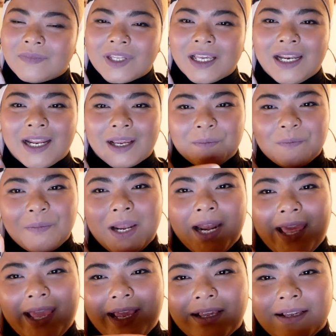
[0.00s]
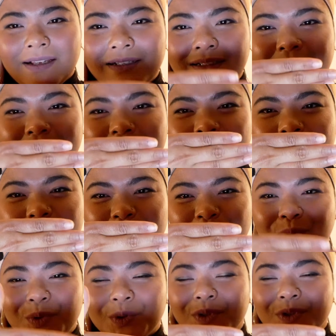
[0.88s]
like plank
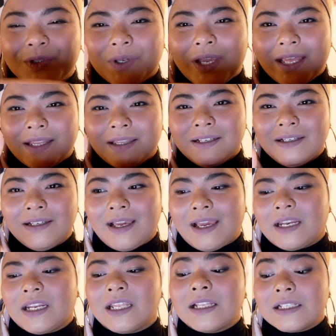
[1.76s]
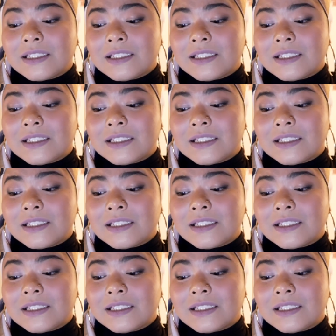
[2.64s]
put together. And